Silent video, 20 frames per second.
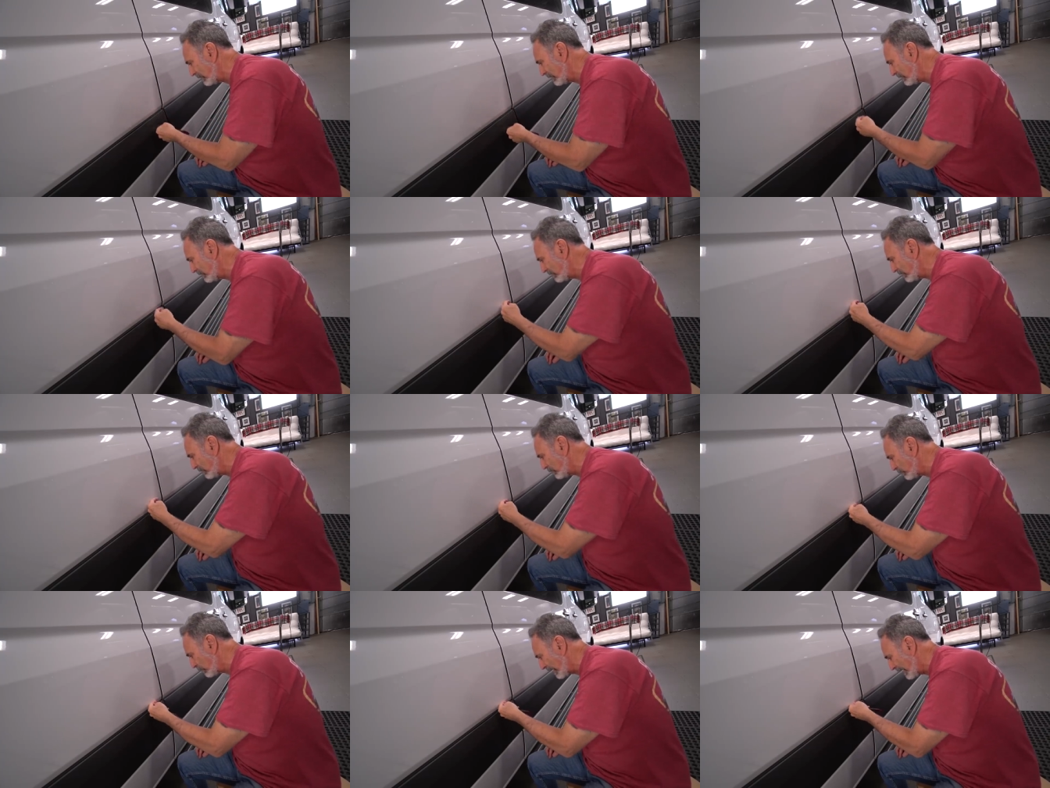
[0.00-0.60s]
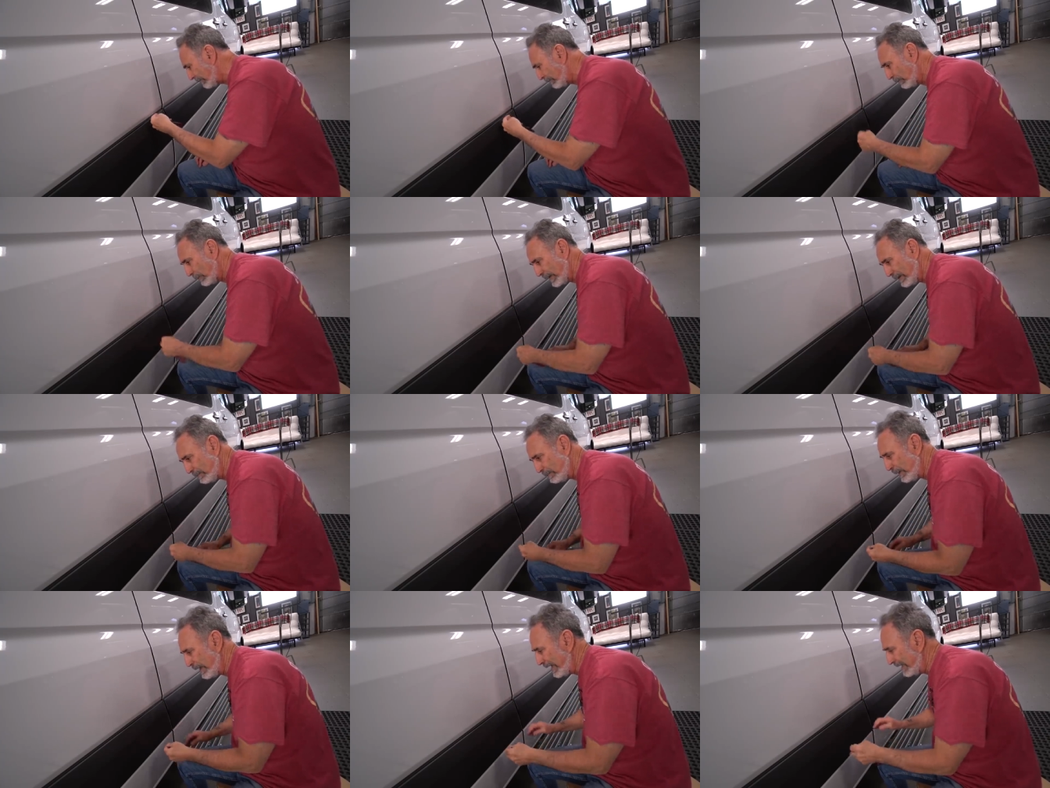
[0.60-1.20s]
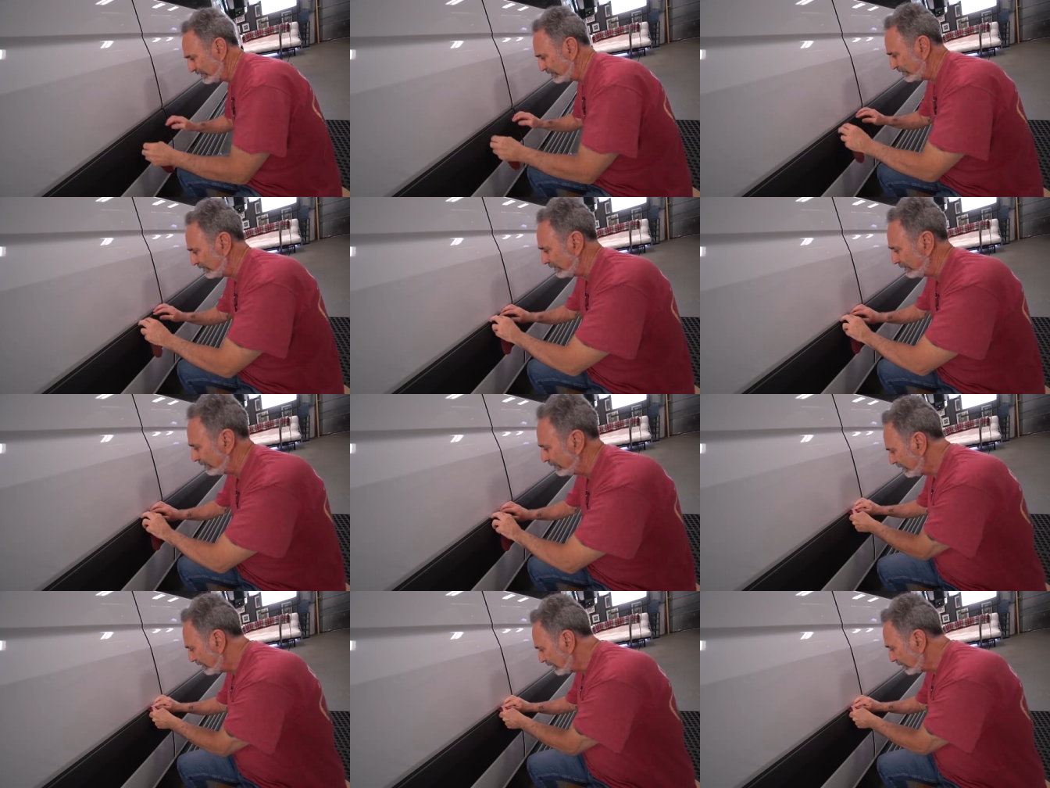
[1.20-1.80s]
going to just drop right past
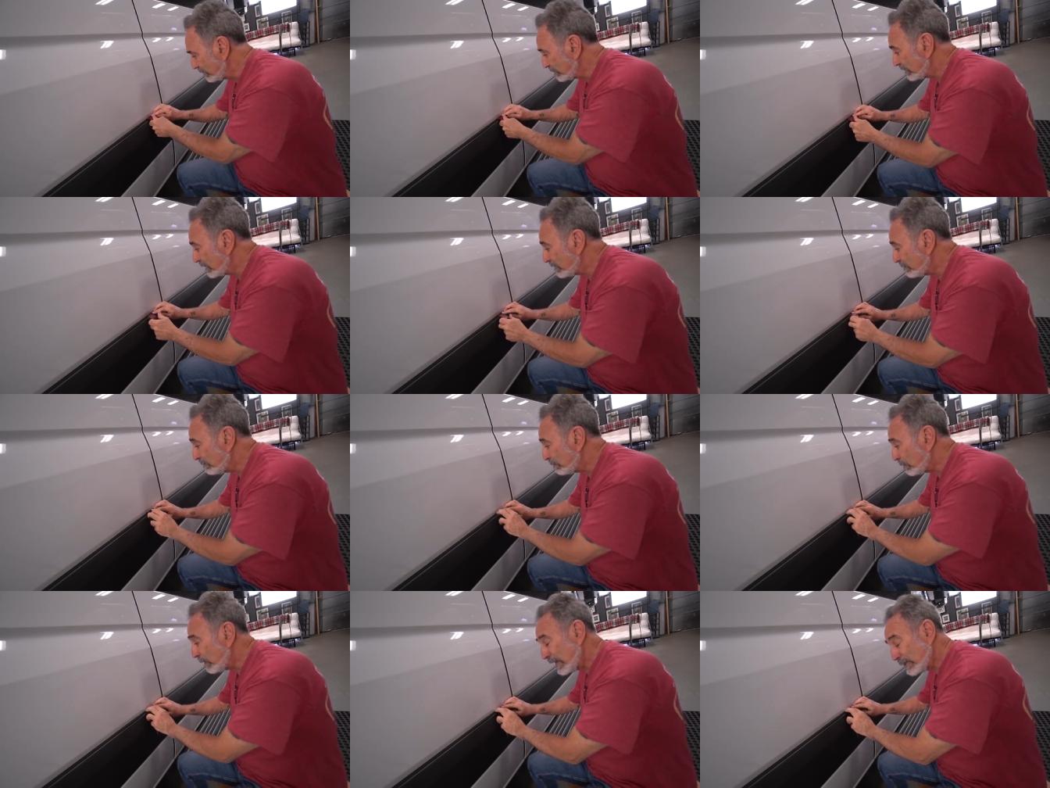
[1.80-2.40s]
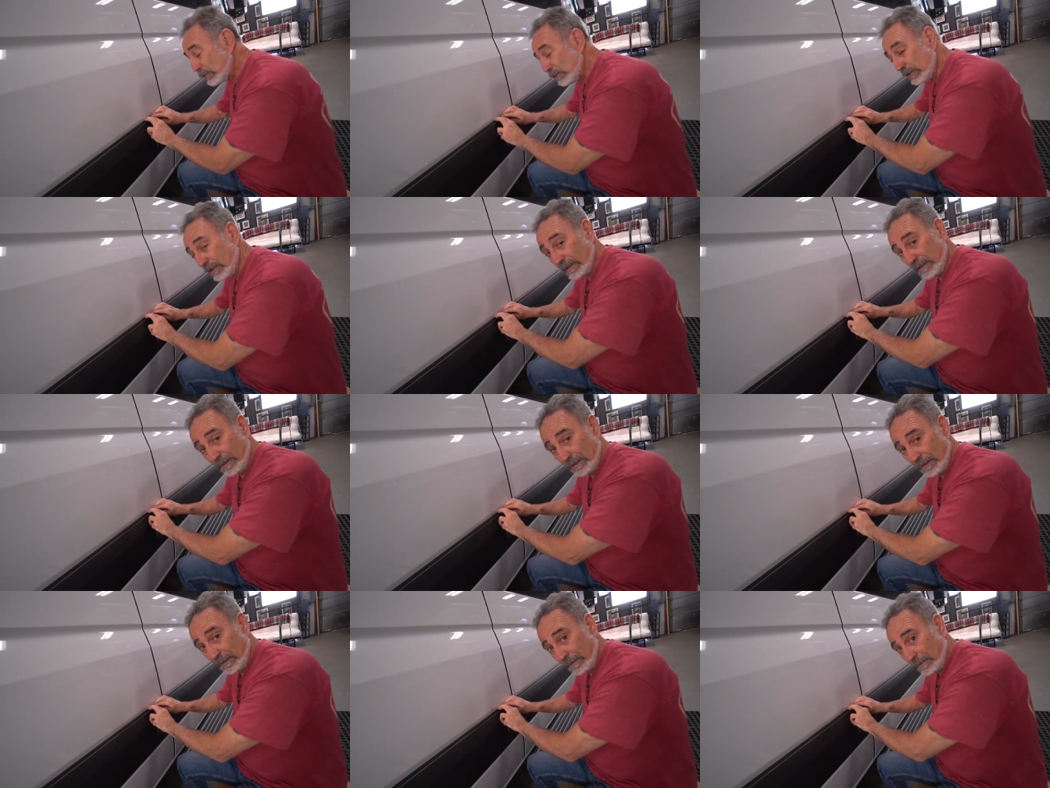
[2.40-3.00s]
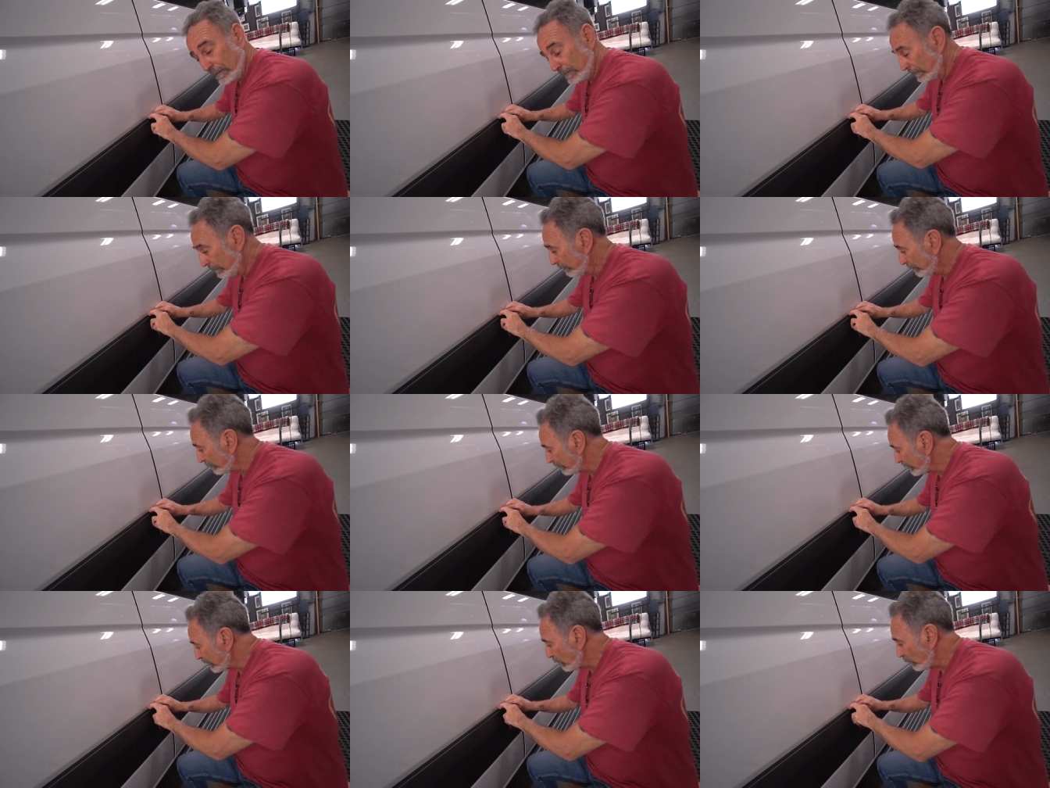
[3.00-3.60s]
it. There's compression
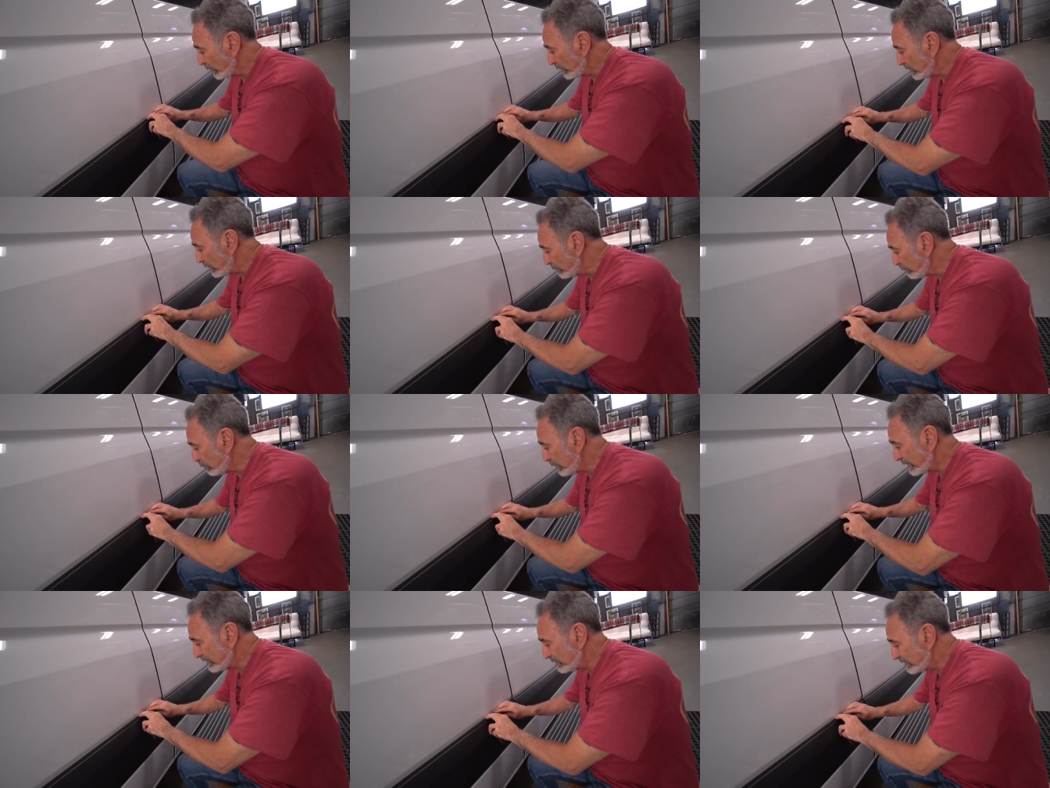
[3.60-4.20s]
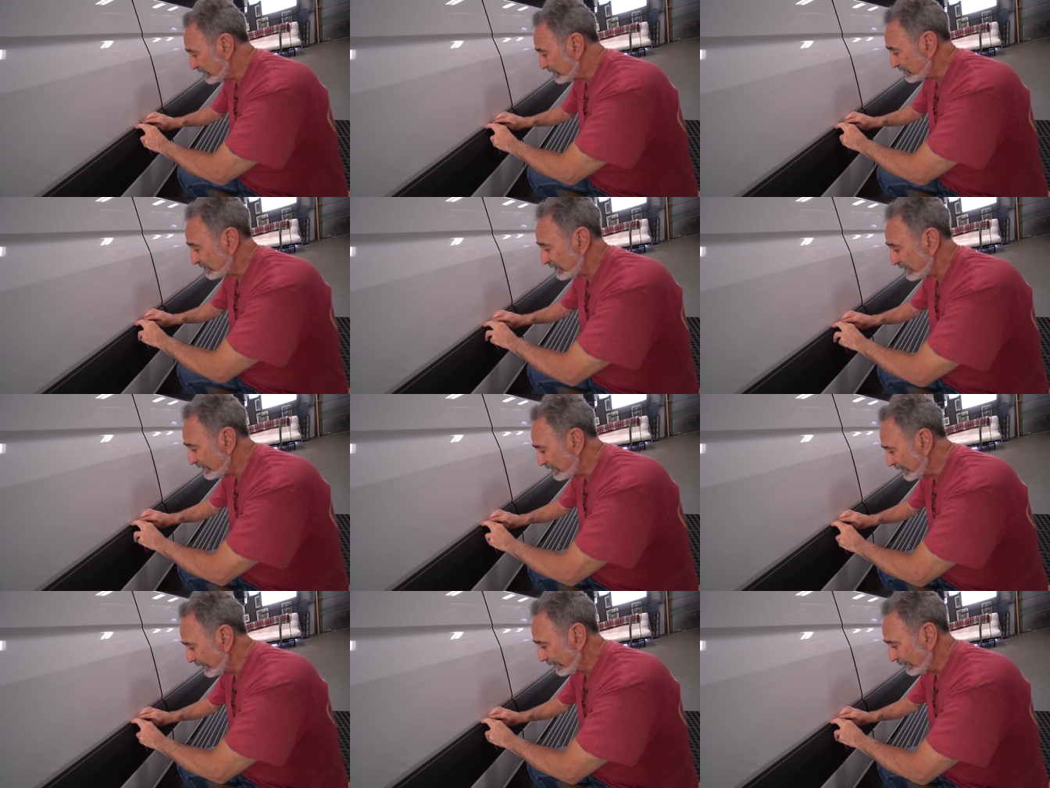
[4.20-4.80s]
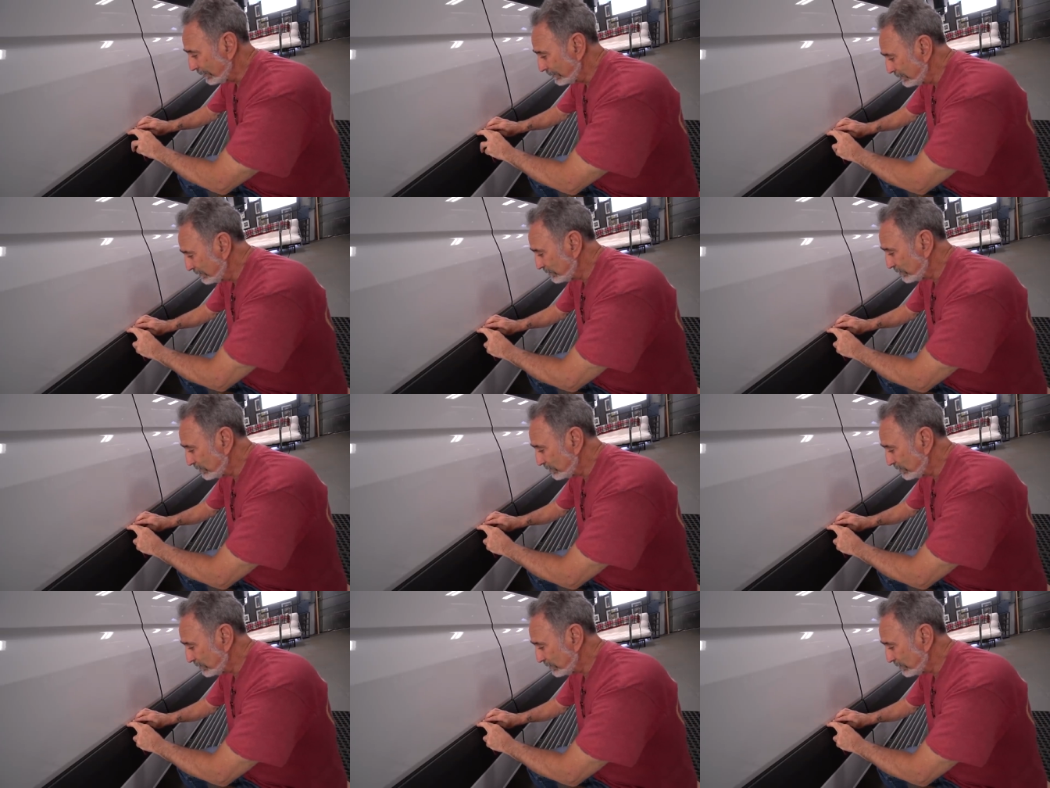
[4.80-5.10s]
when you press this in there.